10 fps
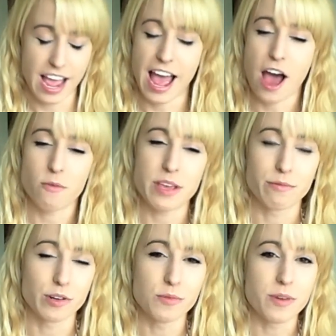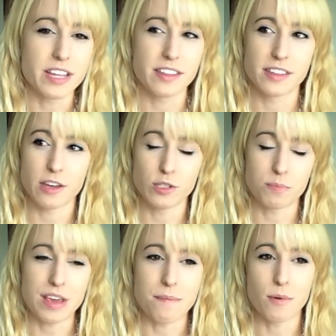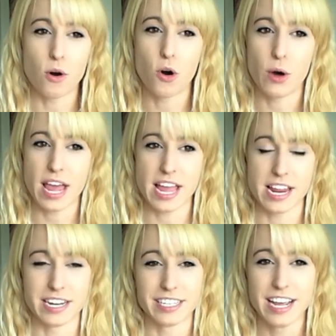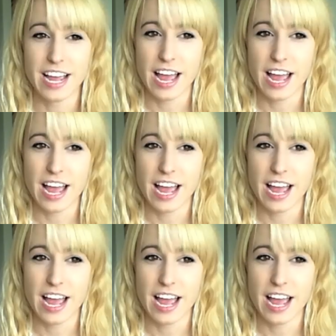how we room with those people, and